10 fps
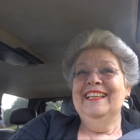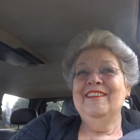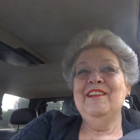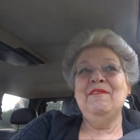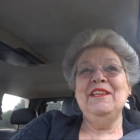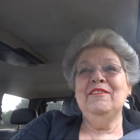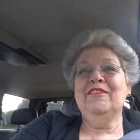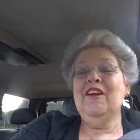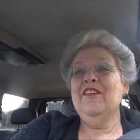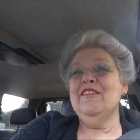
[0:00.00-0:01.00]
you know, when you
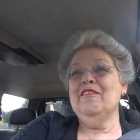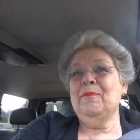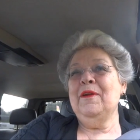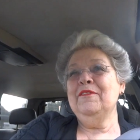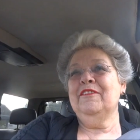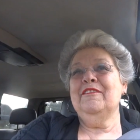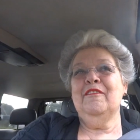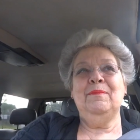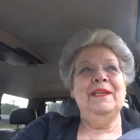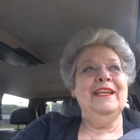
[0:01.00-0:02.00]
start this process
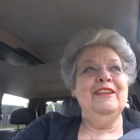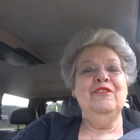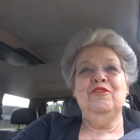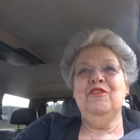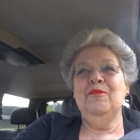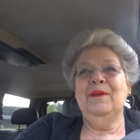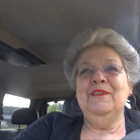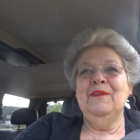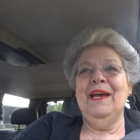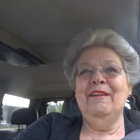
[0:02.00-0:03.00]
of being a YouTuber,
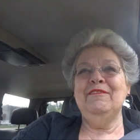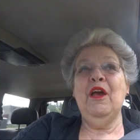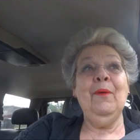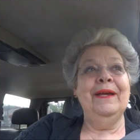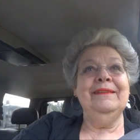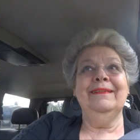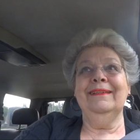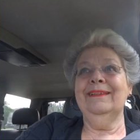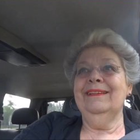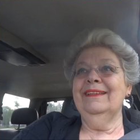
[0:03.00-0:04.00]
you have no
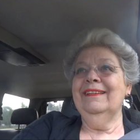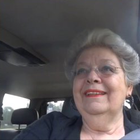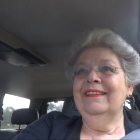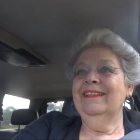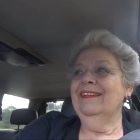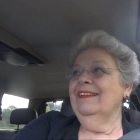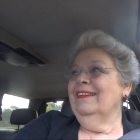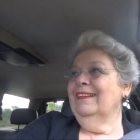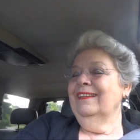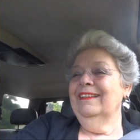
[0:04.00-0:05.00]
idea,
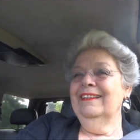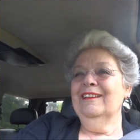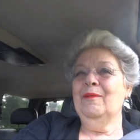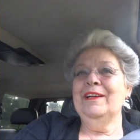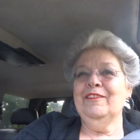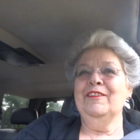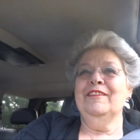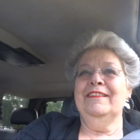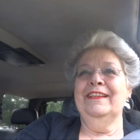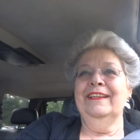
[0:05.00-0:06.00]
quite
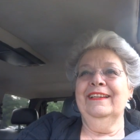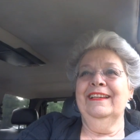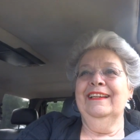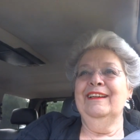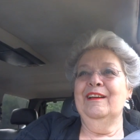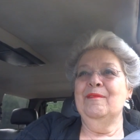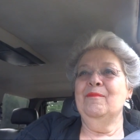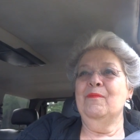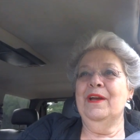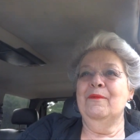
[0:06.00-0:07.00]
honestly,
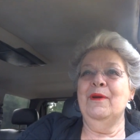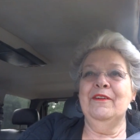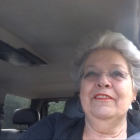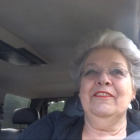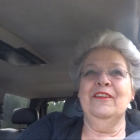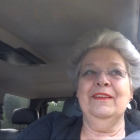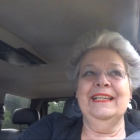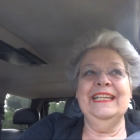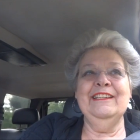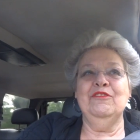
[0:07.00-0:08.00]
um, where, where it's going to
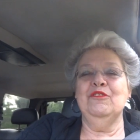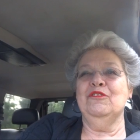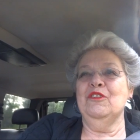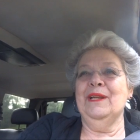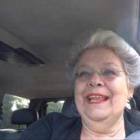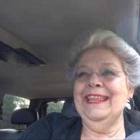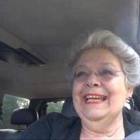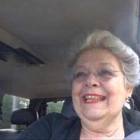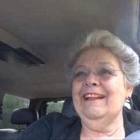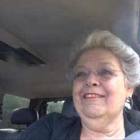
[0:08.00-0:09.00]
lead you to. And I
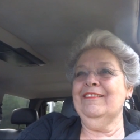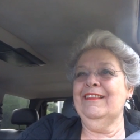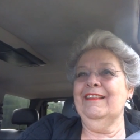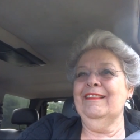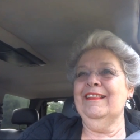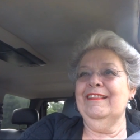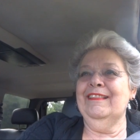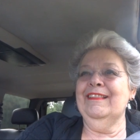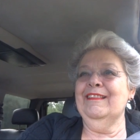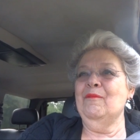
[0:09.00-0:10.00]
think that's the,
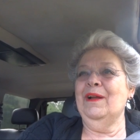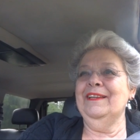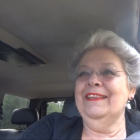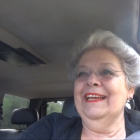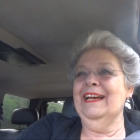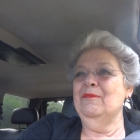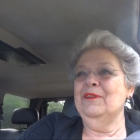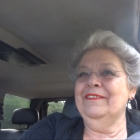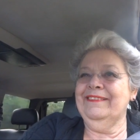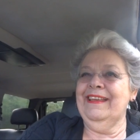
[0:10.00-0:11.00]
the the one thing I
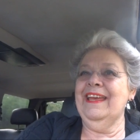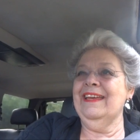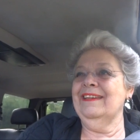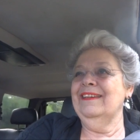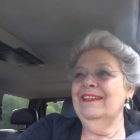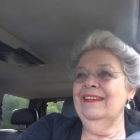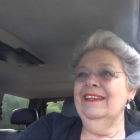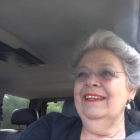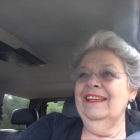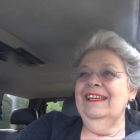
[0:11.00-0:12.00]
would say
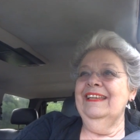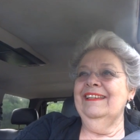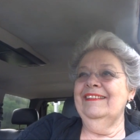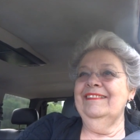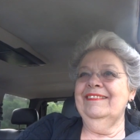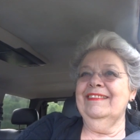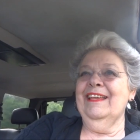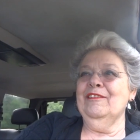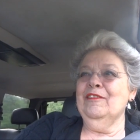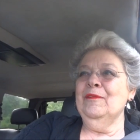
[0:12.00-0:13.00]
is
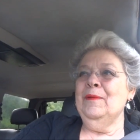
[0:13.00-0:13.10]
that